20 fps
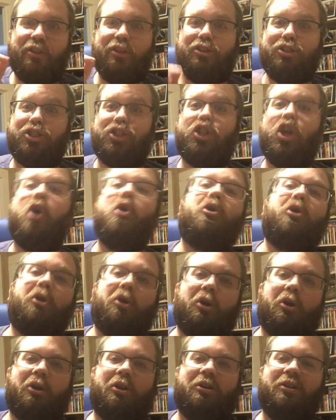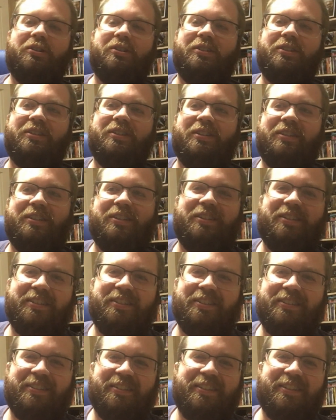the Joker.
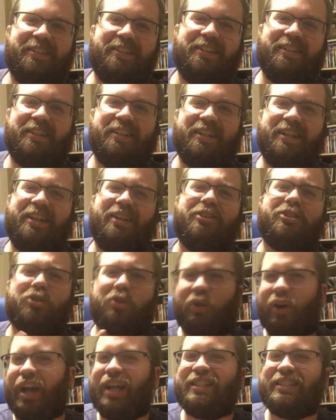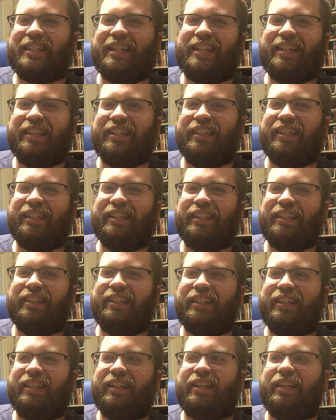That's crazy.
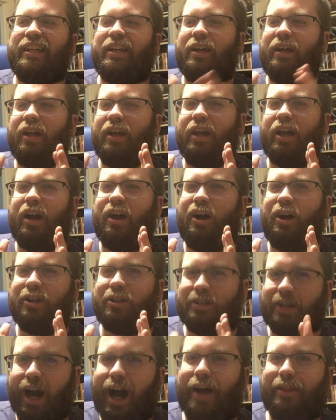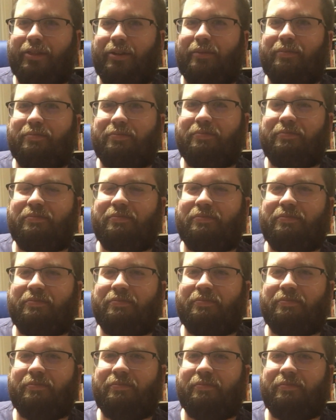On Gotham,
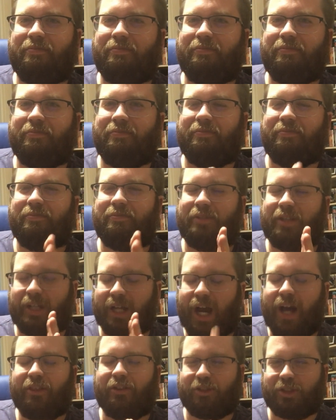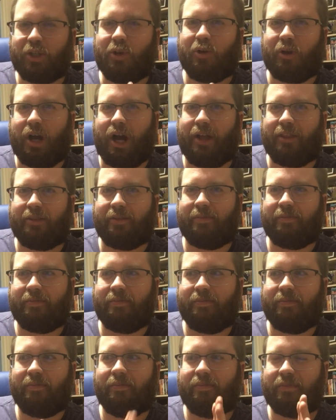the show Gotham,
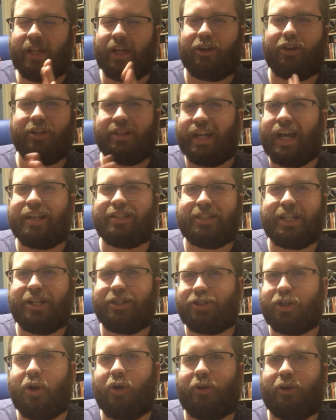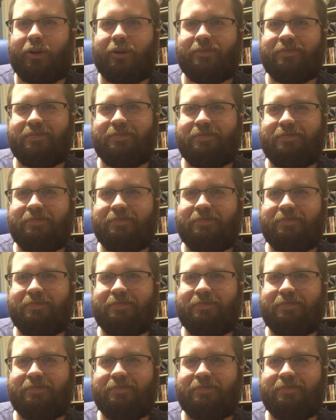they could not say Joker.